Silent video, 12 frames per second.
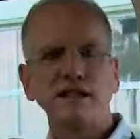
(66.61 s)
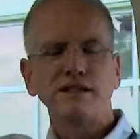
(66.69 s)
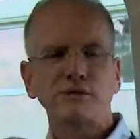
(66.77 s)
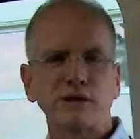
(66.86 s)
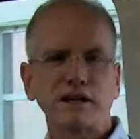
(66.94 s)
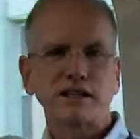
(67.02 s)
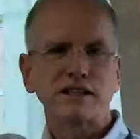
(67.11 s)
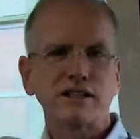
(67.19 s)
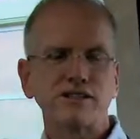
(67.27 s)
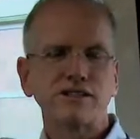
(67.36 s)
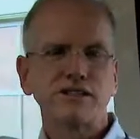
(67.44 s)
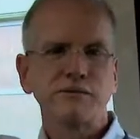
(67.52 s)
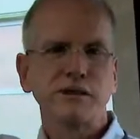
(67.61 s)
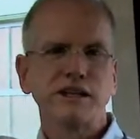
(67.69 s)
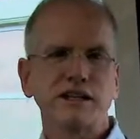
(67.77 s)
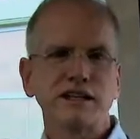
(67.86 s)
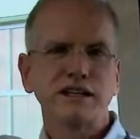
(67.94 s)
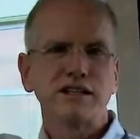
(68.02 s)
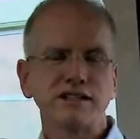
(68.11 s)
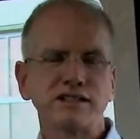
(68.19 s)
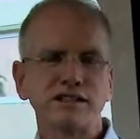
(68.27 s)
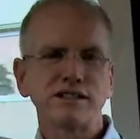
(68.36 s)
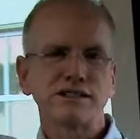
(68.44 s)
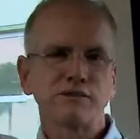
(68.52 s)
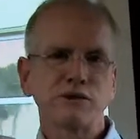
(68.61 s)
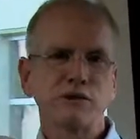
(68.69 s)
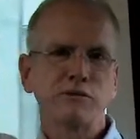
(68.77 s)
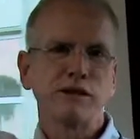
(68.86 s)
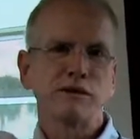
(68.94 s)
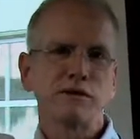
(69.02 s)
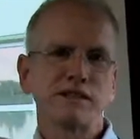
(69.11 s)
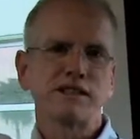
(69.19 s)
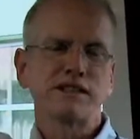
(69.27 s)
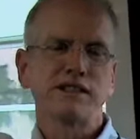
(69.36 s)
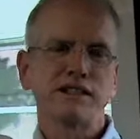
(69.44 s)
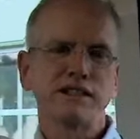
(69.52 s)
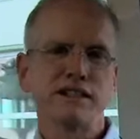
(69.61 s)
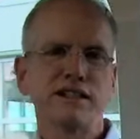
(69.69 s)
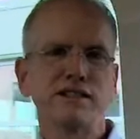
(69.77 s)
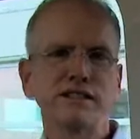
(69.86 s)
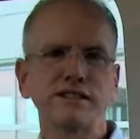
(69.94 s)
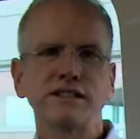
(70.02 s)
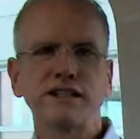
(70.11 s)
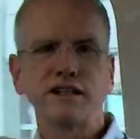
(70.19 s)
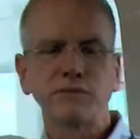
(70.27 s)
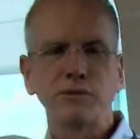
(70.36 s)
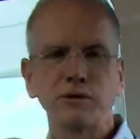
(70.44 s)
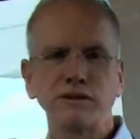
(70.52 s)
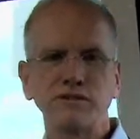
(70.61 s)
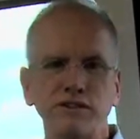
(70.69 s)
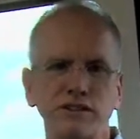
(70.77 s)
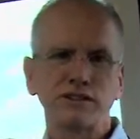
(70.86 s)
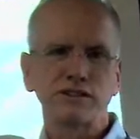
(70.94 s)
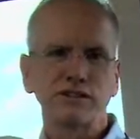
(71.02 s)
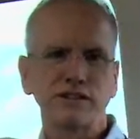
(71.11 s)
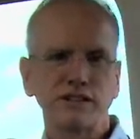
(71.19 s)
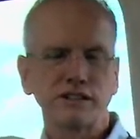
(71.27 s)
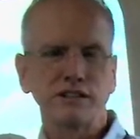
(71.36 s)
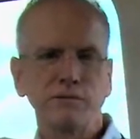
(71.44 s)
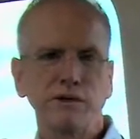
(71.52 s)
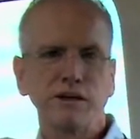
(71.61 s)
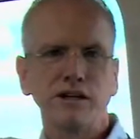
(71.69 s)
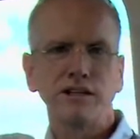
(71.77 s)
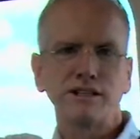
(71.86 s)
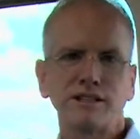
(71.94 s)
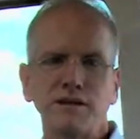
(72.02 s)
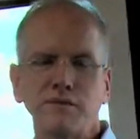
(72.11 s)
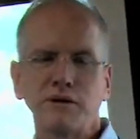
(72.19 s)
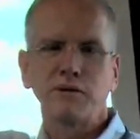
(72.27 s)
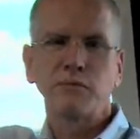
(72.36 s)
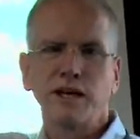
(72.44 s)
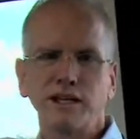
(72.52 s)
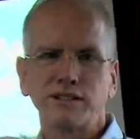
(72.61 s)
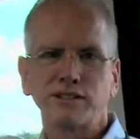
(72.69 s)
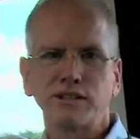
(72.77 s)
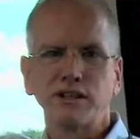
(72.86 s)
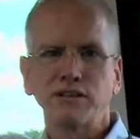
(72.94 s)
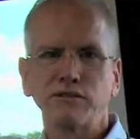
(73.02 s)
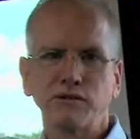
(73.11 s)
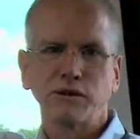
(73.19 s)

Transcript: As we get closer to making our decision, we'll meet with city leaders and airport officials in the communities that we may serve.